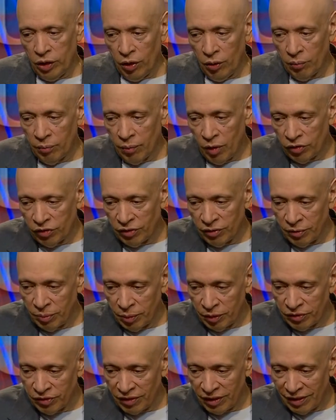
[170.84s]
Well, most of the
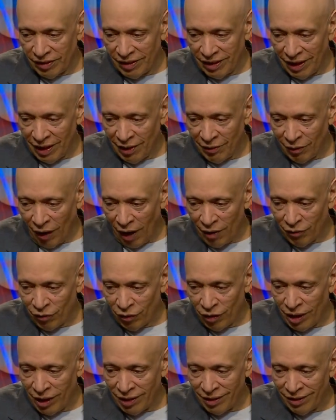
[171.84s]
books that
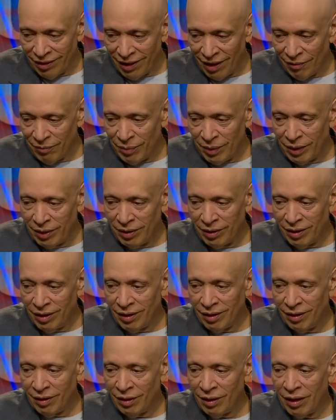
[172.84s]
I've read have been
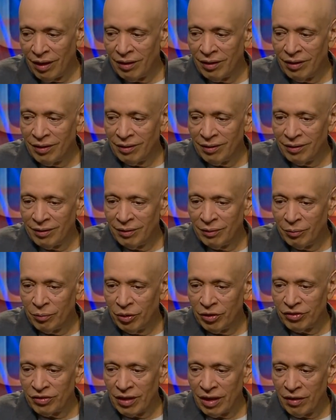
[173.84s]

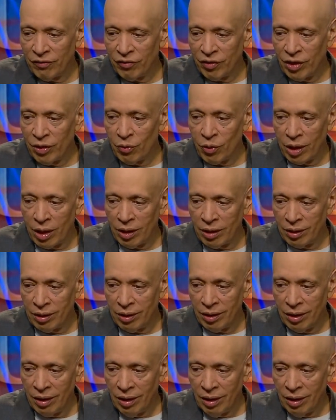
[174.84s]
books that I've reread.